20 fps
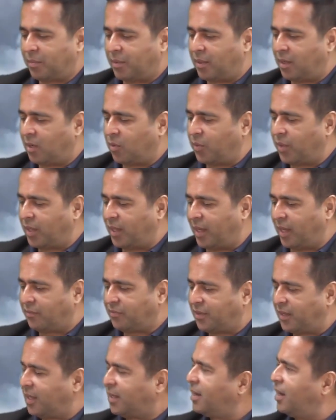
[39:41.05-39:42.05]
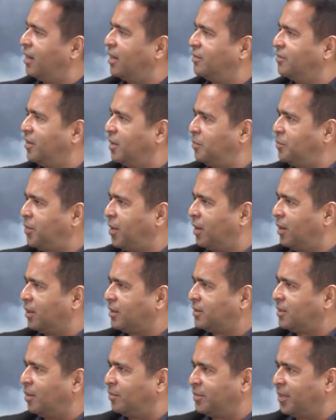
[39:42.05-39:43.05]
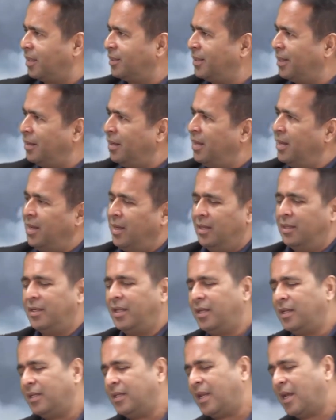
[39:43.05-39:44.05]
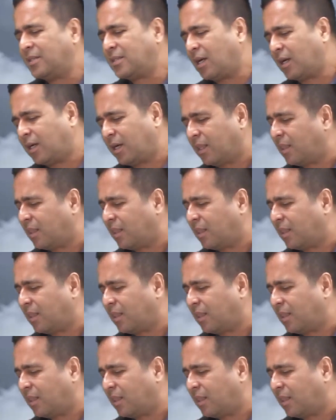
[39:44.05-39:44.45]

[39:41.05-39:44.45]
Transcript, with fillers: people that we get for the carnival product something. The, the, there's a